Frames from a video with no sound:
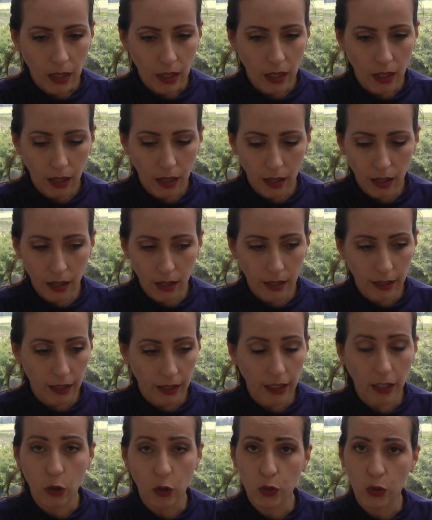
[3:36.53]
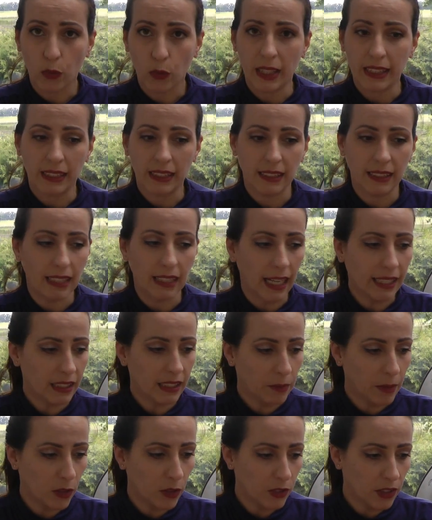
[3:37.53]
also, what is
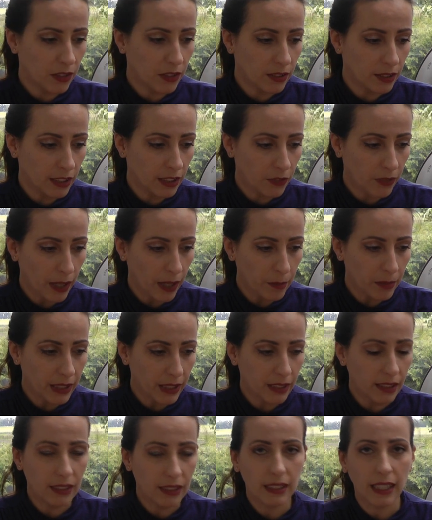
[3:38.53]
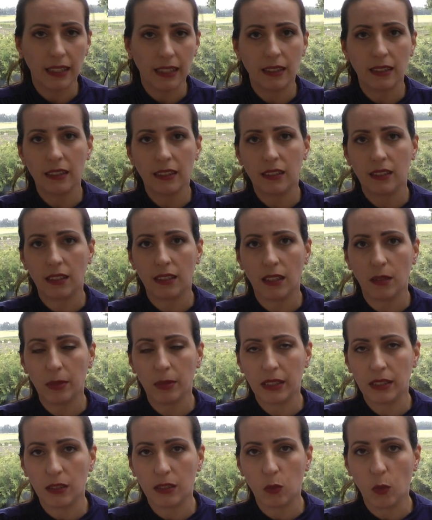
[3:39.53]
nice about this fabric is that it's a little
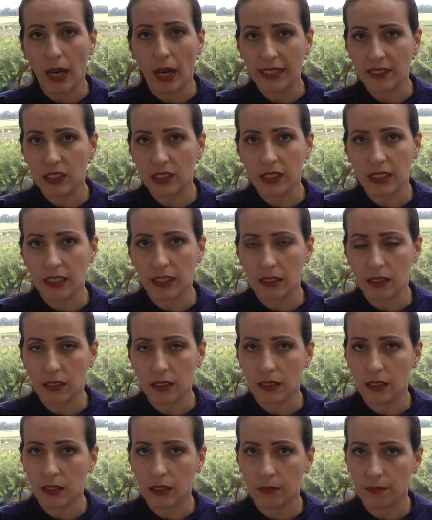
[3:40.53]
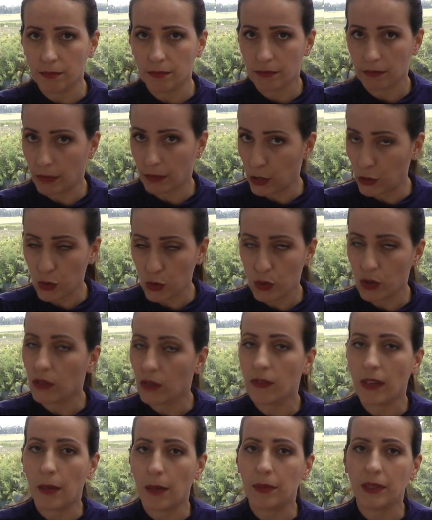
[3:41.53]
bit wider than my usual
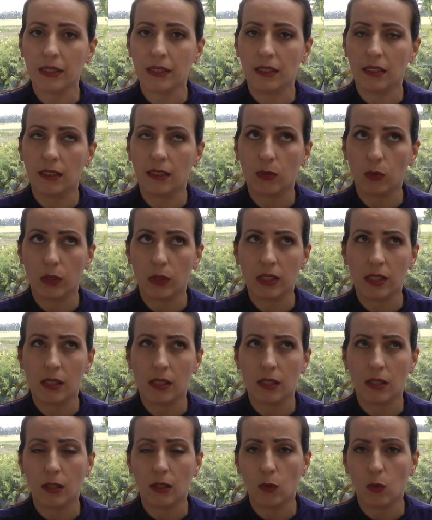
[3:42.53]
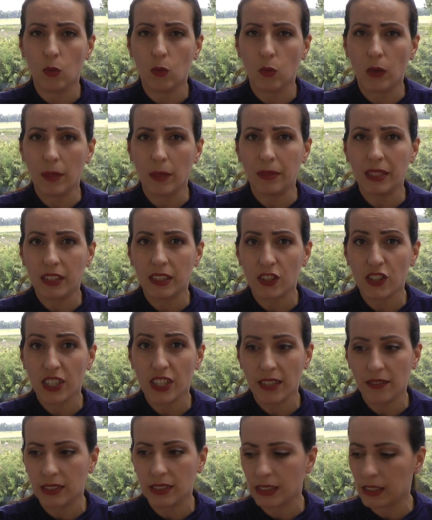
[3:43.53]
fabrics. This was
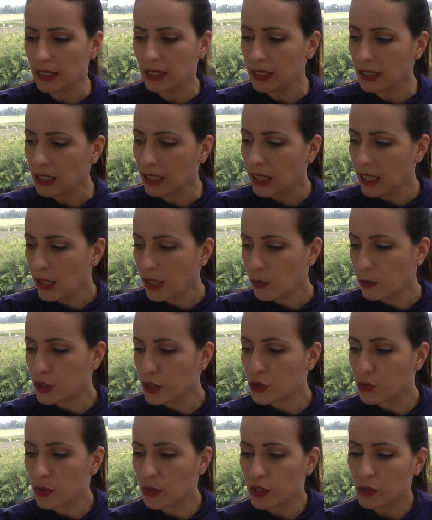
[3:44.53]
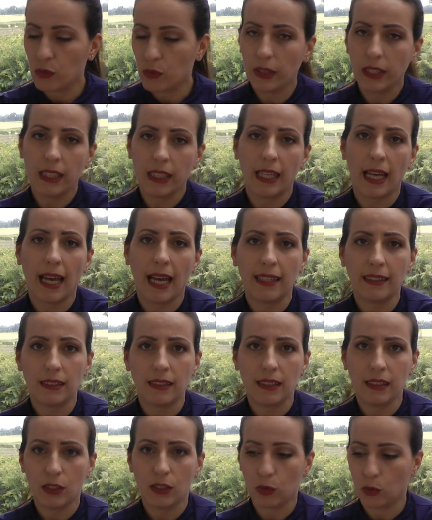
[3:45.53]
1.70 m, which was really
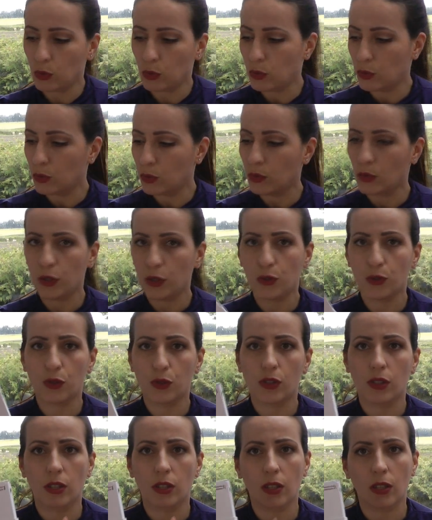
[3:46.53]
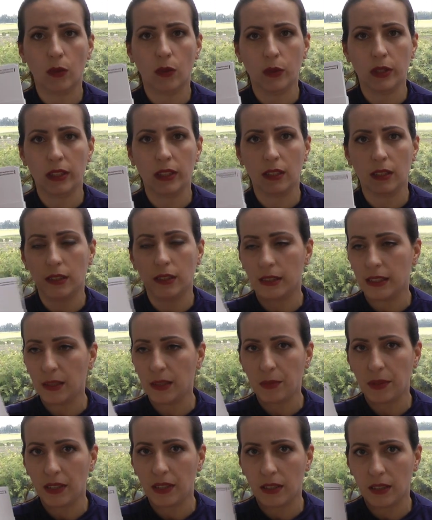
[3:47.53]
handy to use with
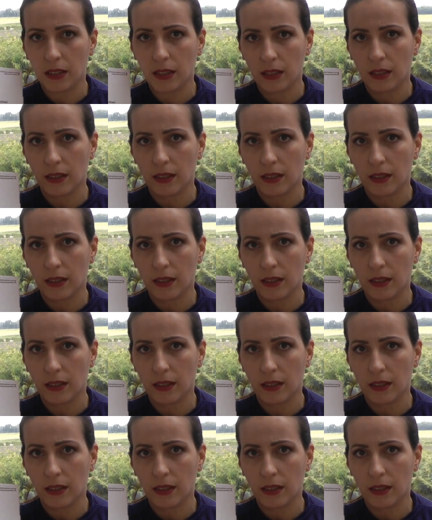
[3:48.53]
DP